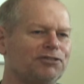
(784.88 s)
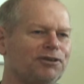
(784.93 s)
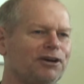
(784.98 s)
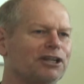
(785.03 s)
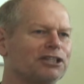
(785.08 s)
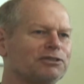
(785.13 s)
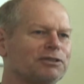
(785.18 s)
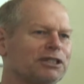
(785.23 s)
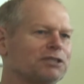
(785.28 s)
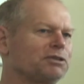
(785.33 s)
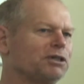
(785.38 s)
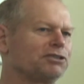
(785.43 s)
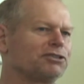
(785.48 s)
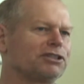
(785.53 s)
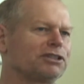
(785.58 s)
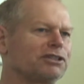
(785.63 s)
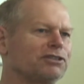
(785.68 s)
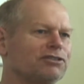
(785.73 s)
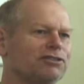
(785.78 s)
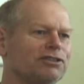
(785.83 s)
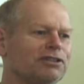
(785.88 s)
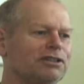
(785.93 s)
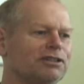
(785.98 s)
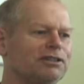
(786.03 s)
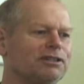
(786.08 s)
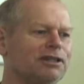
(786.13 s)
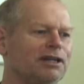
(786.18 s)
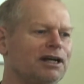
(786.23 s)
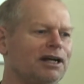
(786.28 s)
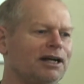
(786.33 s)
far as restaurants are
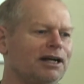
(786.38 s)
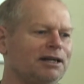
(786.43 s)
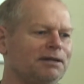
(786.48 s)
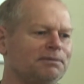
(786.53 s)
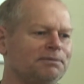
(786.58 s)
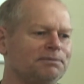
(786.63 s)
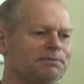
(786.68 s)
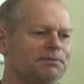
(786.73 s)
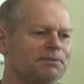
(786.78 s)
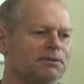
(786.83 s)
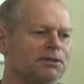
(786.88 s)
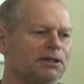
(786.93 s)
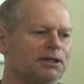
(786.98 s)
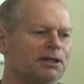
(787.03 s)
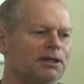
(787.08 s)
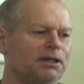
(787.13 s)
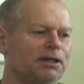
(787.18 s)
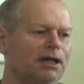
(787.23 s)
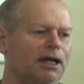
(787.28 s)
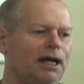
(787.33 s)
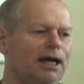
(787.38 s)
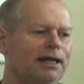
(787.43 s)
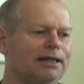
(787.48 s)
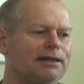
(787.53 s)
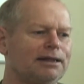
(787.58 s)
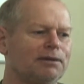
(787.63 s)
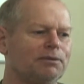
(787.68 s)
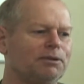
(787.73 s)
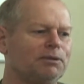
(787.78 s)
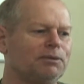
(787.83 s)
concerned, um,
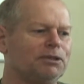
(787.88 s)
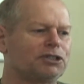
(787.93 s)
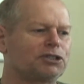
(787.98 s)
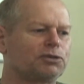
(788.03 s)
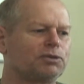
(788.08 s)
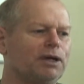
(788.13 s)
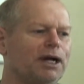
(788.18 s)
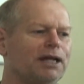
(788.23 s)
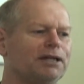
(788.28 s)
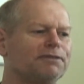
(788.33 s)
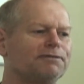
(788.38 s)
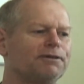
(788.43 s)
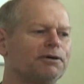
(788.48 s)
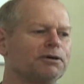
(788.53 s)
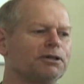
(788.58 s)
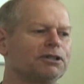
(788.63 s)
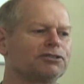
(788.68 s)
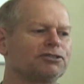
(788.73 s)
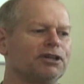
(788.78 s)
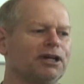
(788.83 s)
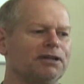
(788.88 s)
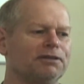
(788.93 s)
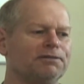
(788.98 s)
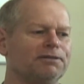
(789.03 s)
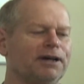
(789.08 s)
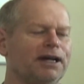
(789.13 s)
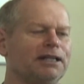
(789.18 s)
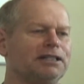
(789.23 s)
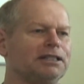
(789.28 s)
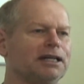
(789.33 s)
th- we try to focus on
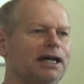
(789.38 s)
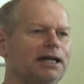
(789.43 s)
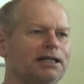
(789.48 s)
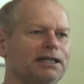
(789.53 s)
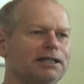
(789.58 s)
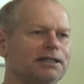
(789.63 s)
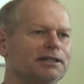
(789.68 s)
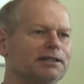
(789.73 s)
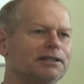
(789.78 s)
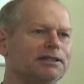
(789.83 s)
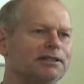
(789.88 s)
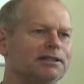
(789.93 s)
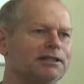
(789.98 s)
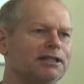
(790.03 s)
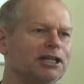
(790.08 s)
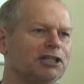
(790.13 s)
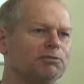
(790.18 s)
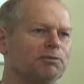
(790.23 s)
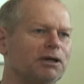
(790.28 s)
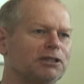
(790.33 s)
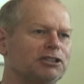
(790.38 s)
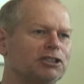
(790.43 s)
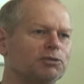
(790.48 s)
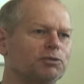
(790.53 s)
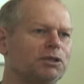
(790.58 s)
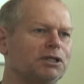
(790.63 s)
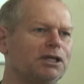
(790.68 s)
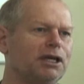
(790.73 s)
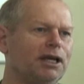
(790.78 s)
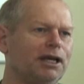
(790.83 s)
fine dining as much as
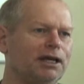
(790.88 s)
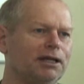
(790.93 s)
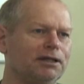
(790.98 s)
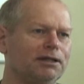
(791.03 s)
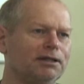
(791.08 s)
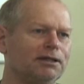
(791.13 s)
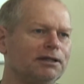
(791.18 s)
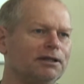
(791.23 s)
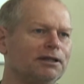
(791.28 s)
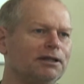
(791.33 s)
we can.